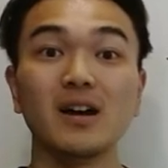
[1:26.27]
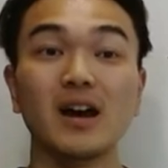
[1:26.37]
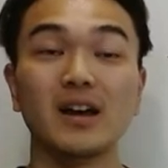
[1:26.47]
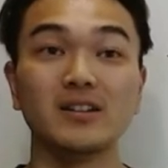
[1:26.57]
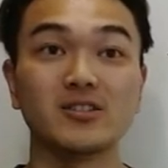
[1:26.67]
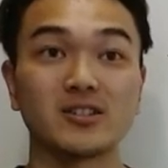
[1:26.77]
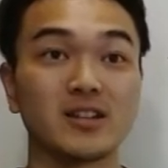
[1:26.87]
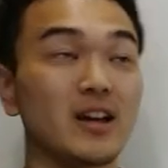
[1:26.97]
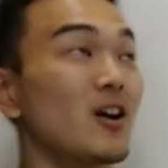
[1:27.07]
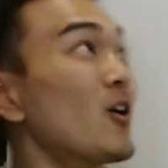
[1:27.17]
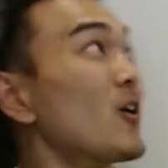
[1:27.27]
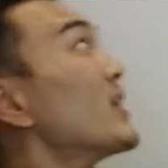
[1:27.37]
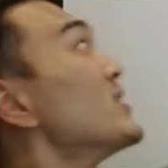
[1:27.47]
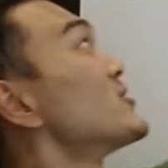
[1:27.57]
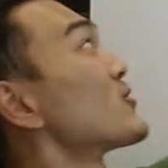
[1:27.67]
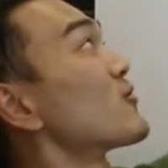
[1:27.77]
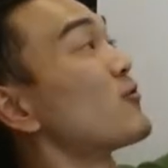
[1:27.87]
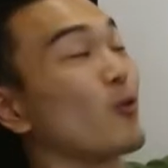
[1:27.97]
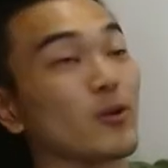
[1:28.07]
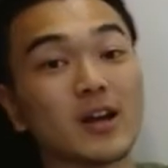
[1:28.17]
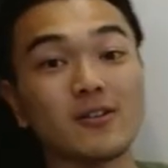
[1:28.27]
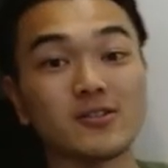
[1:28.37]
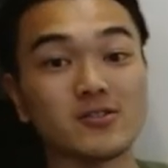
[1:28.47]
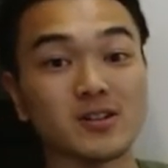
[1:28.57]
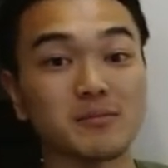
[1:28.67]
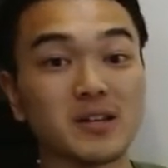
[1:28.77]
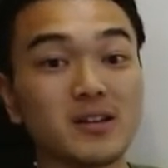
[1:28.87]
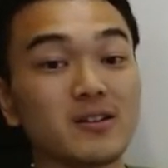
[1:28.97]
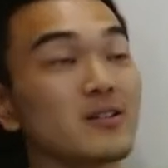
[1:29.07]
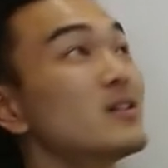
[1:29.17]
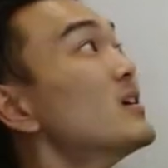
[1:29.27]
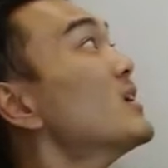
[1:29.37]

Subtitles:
And just like, oh yeah, these are the four characters up here,